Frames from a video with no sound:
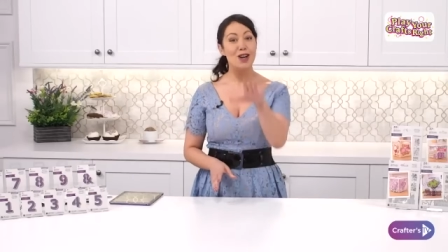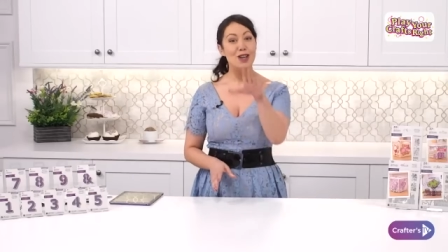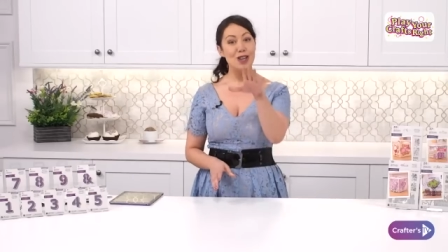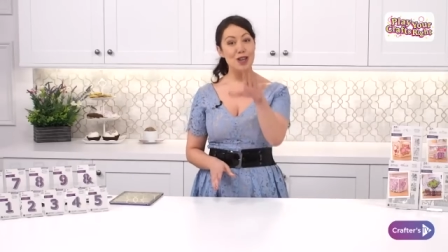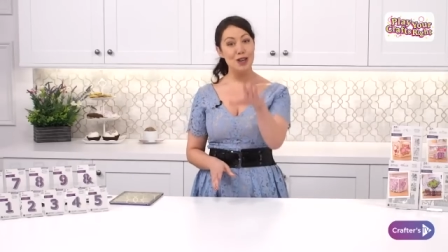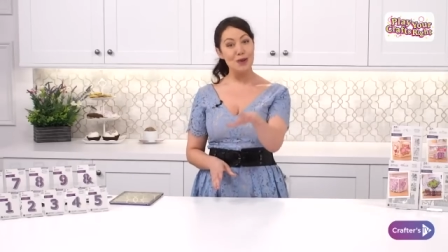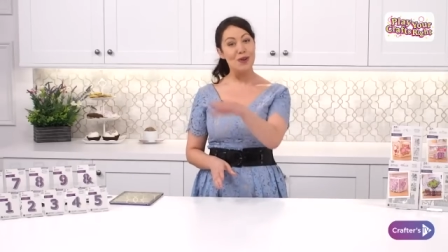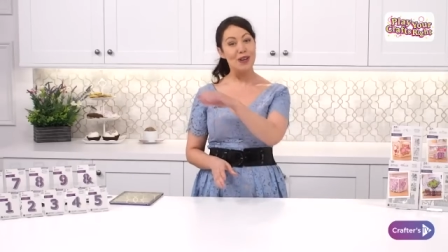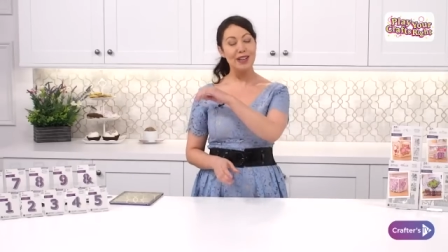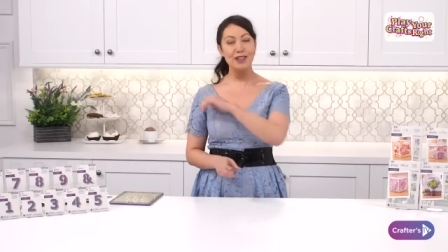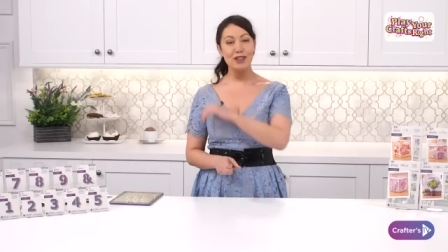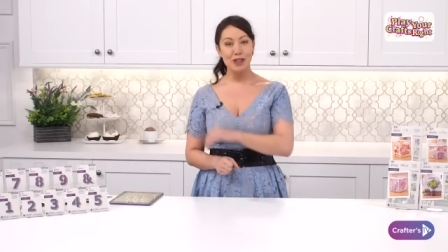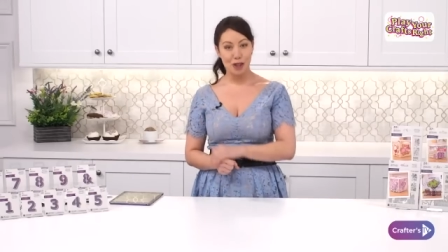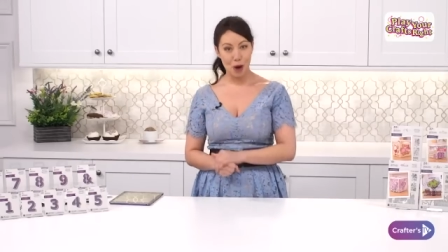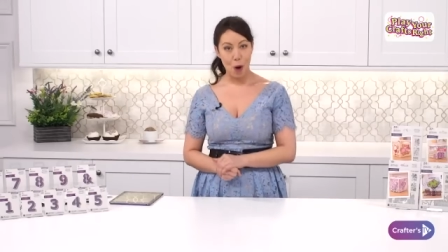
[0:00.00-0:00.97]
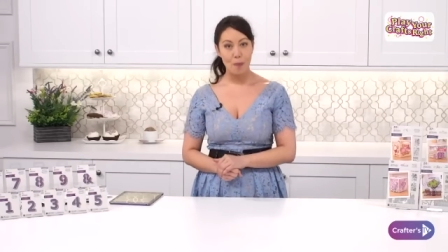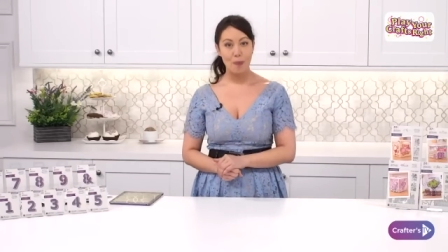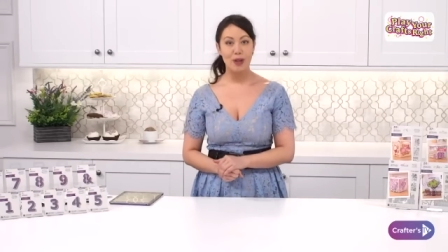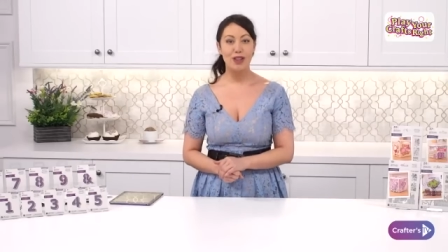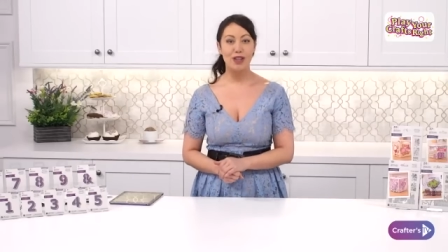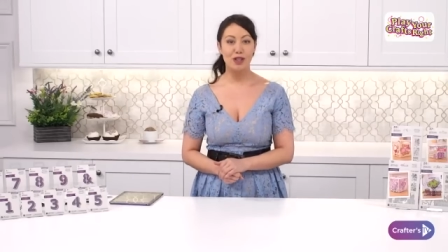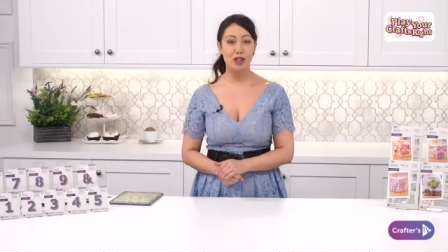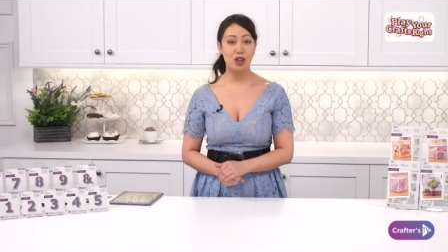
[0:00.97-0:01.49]
You can shop
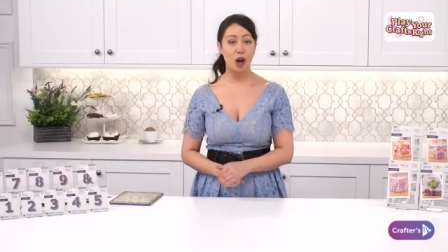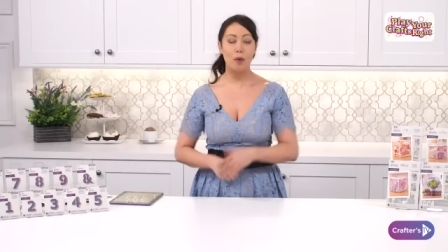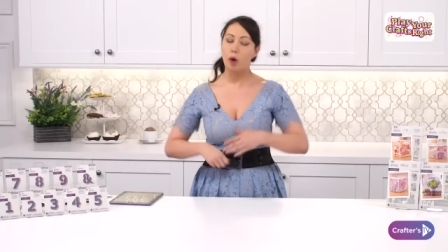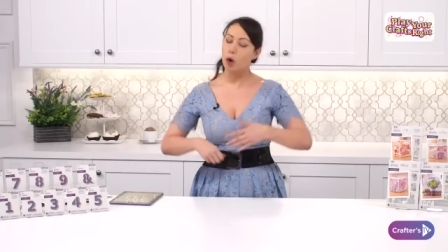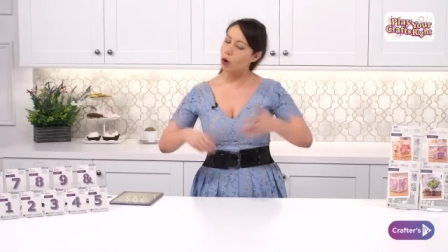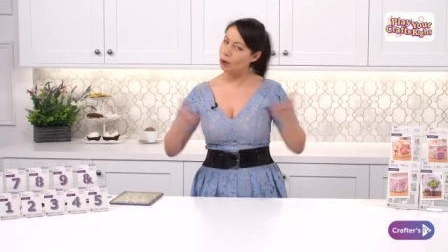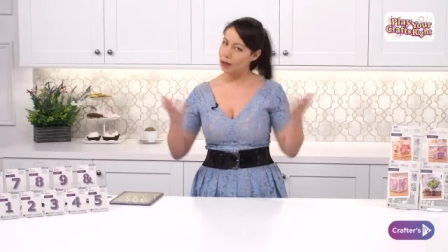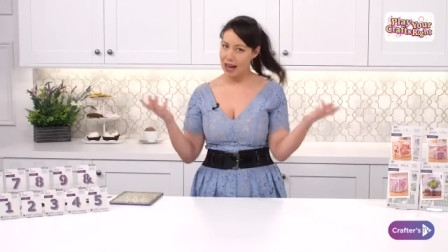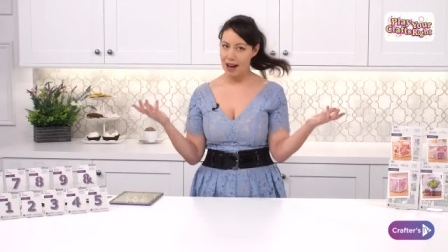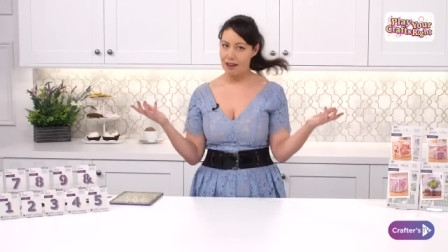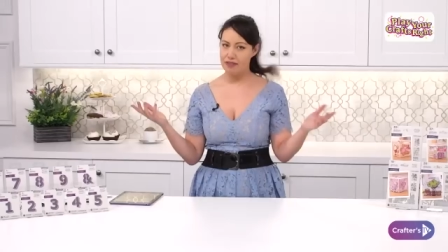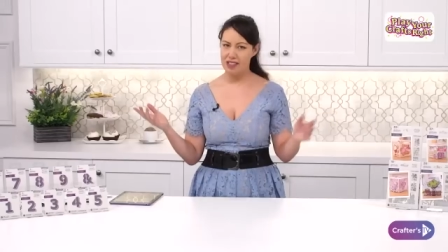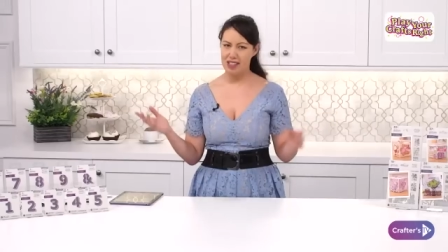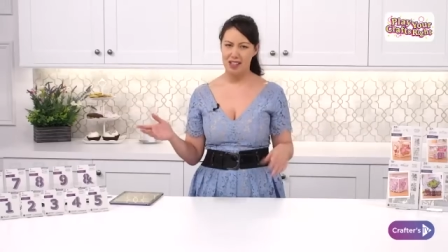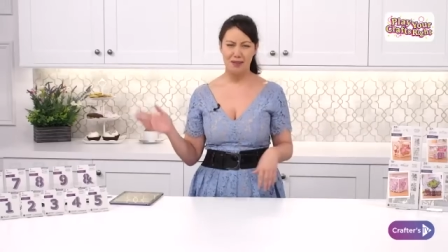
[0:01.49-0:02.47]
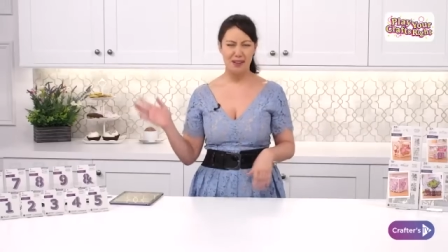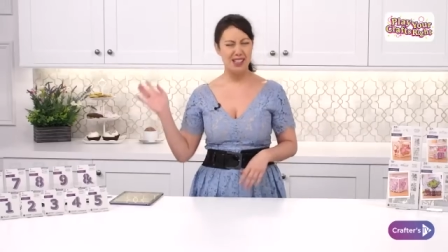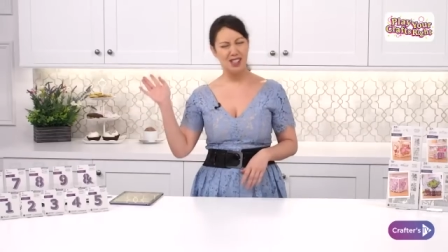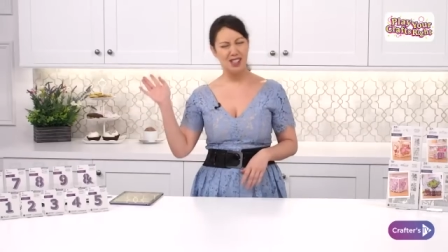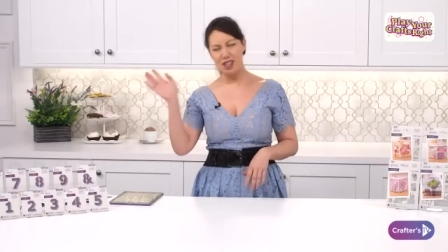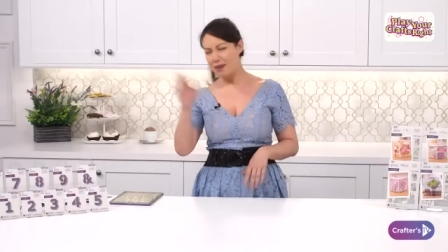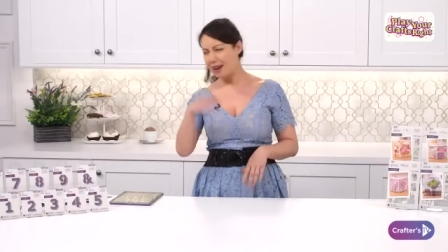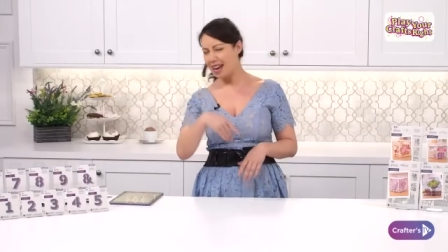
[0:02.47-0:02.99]
the show. All you have to do is
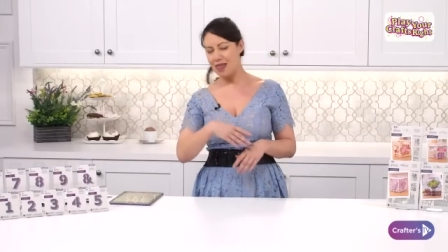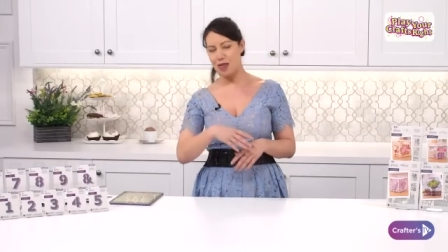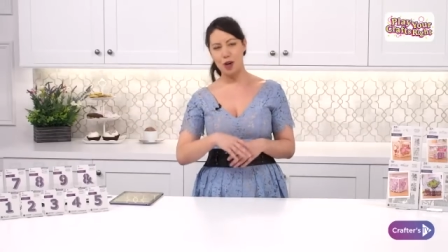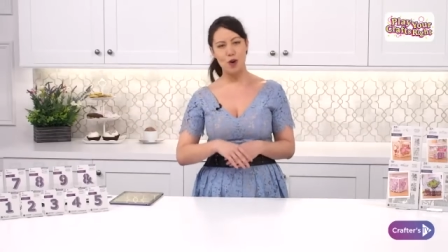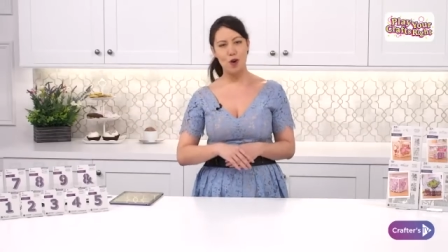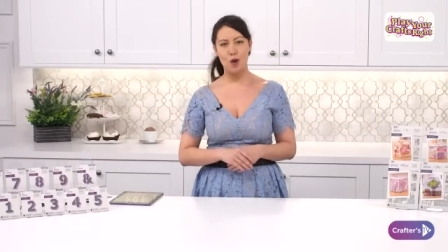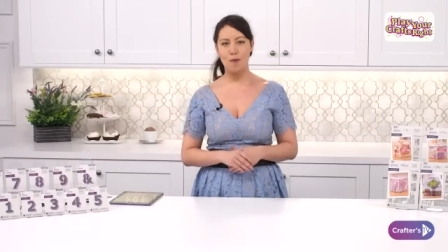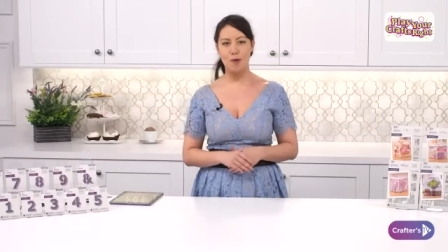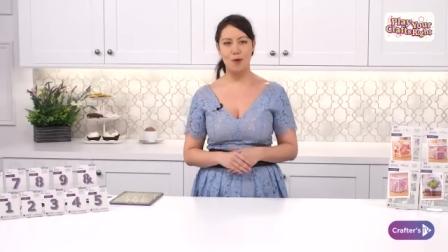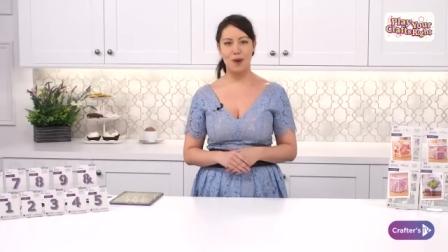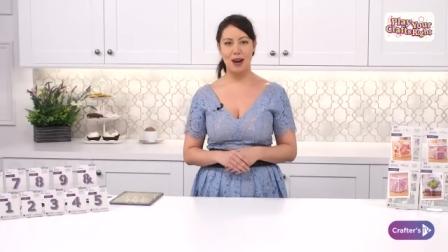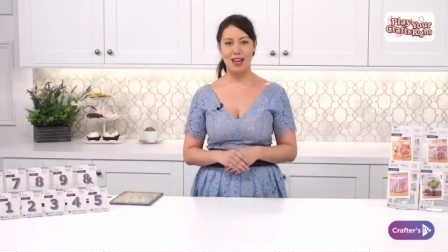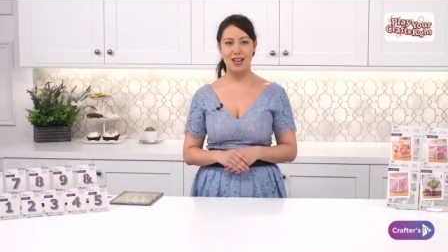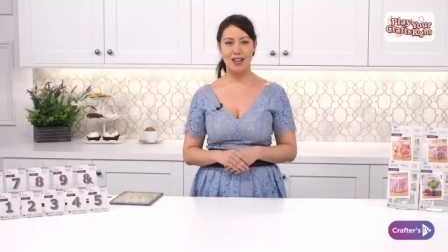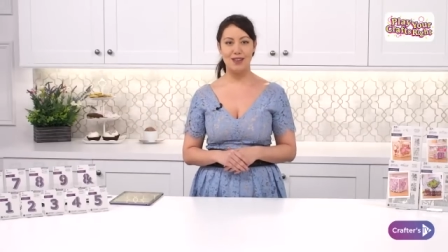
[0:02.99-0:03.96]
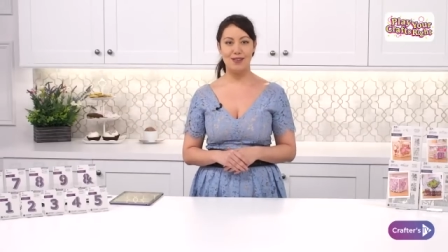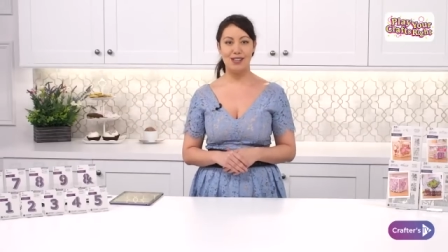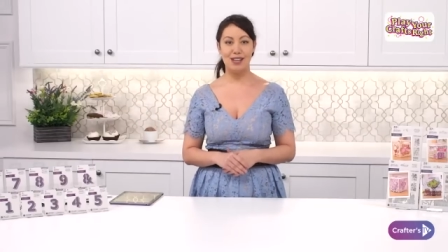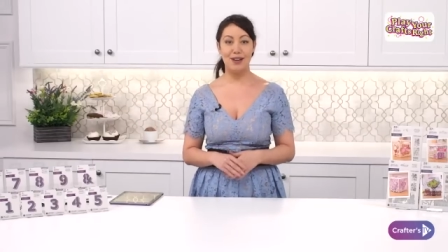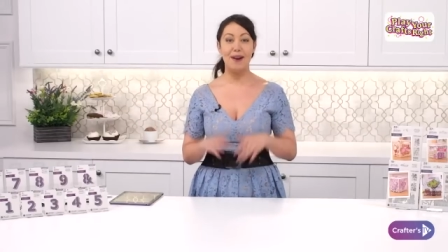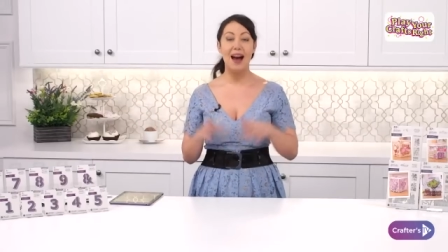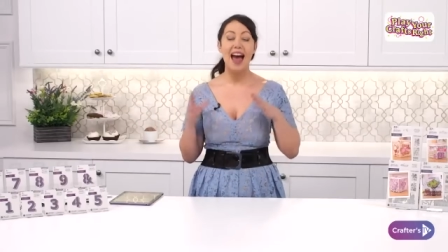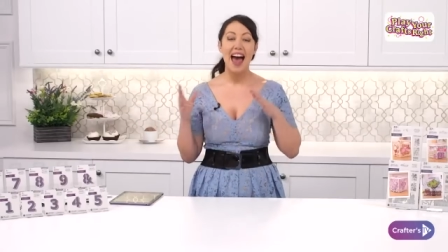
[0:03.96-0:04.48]
do it in the normal way you
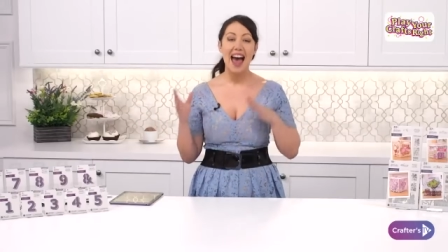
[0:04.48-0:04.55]
do.